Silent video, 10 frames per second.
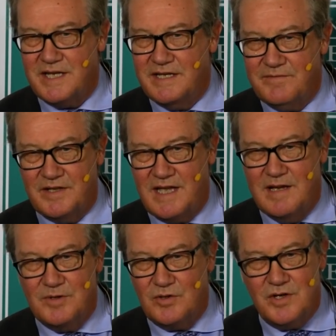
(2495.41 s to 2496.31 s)
I never
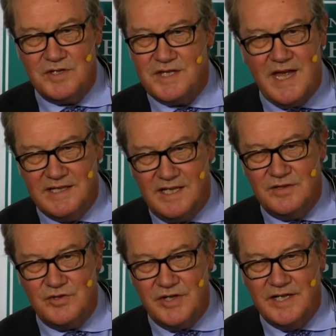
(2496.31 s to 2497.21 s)
came across that
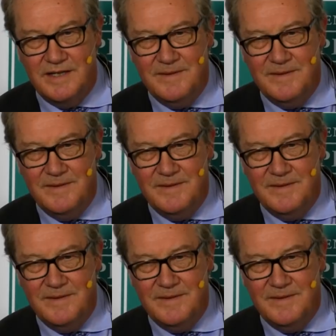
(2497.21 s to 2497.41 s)
country.